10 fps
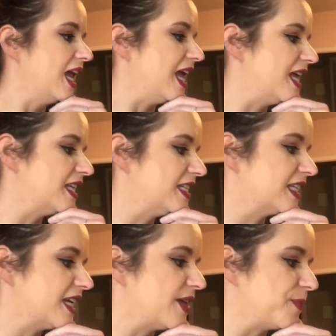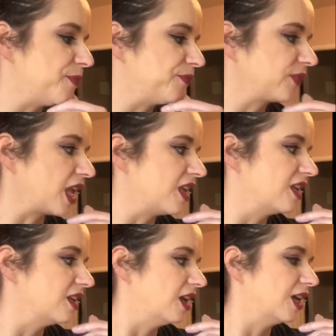And
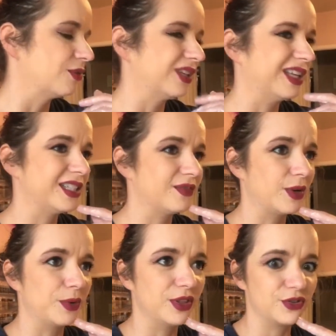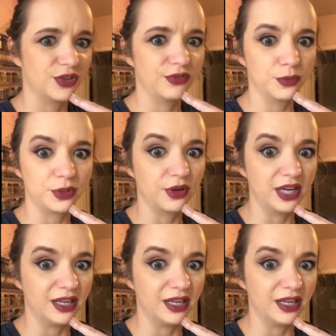I realized if I wanted the driftwood gray,